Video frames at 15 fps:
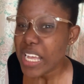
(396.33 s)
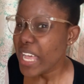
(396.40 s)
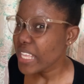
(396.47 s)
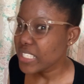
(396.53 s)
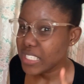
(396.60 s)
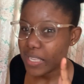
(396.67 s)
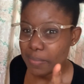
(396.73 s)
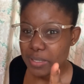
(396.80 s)

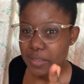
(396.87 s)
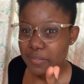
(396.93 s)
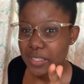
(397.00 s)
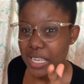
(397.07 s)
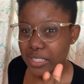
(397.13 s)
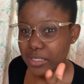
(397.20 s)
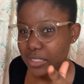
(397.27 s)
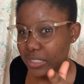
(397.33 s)
except if
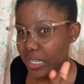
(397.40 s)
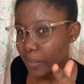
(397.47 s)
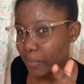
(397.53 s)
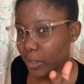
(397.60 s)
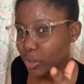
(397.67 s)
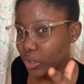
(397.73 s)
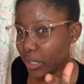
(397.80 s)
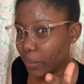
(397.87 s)
that thing that
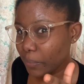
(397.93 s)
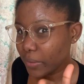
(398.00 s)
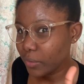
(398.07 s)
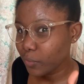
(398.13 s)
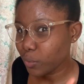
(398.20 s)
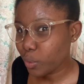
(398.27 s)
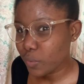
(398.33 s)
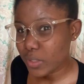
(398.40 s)
makes you happy
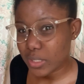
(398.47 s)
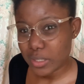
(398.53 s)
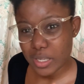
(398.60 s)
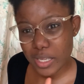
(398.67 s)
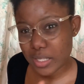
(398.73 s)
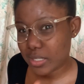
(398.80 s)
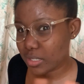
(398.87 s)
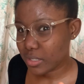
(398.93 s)
involves
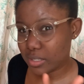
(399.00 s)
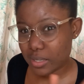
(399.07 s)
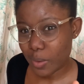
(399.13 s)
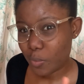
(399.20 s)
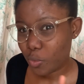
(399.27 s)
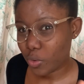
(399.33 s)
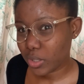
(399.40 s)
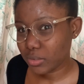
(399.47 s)
hurting
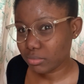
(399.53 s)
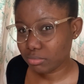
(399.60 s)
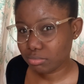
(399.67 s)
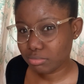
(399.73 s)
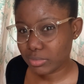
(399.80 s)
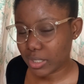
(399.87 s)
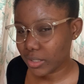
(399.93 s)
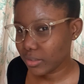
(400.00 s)
someone
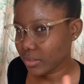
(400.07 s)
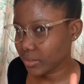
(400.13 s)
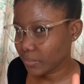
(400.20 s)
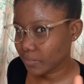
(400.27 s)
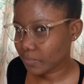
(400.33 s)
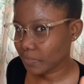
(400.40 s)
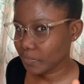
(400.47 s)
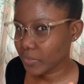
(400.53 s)
like
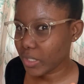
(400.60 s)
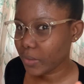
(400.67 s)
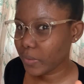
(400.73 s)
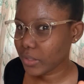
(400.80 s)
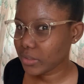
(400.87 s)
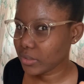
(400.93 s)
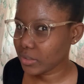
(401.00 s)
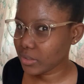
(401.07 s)
that
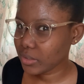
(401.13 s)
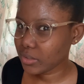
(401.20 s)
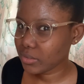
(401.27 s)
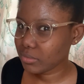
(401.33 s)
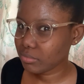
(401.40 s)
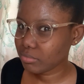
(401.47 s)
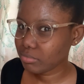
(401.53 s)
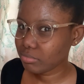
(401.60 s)
one day
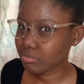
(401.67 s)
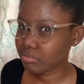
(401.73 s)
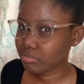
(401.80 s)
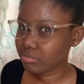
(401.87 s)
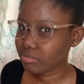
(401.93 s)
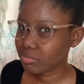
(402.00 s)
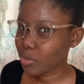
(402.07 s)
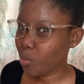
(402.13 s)

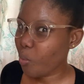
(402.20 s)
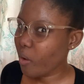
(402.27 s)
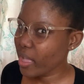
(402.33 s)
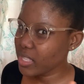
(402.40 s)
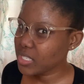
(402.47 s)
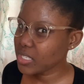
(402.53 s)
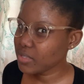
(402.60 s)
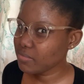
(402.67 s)
or
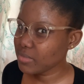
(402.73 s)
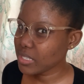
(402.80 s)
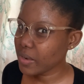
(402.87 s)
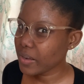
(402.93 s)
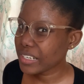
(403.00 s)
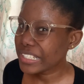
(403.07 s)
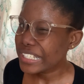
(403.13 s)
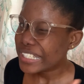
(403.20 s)
hurting god